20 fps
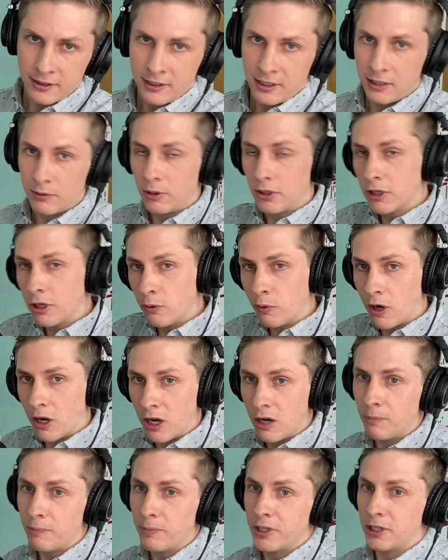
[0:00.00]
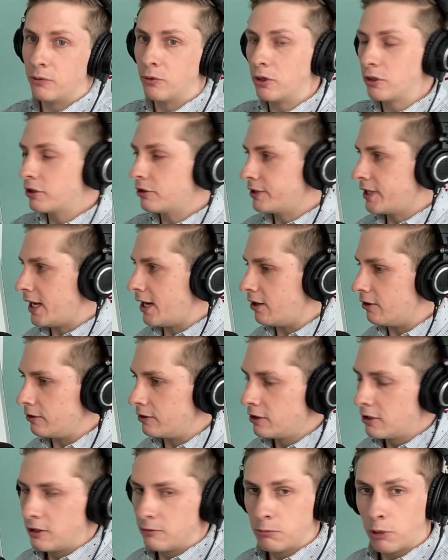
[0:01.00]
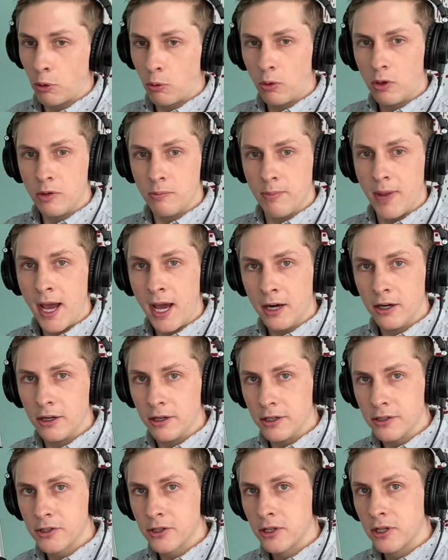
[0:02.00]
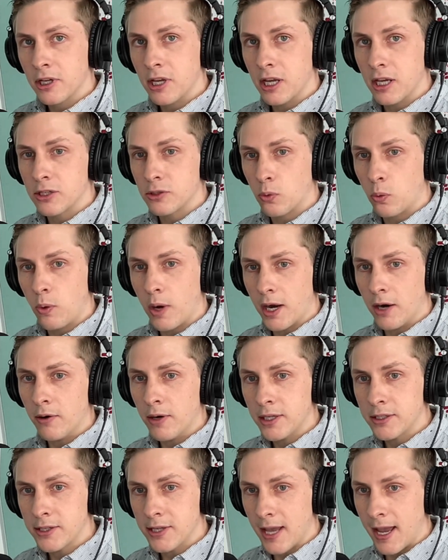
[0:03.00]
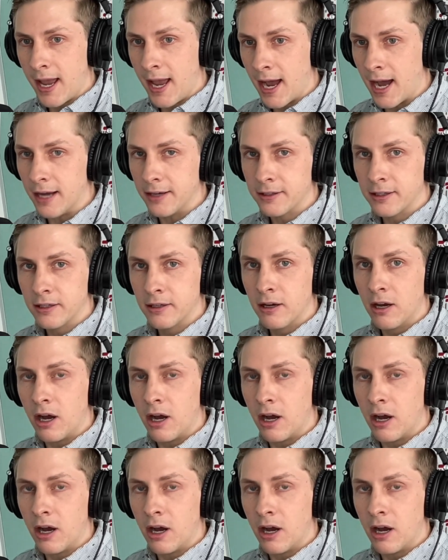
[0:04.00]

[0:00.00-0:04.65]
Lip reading: It will go up and it will go down. But what matters is where it's at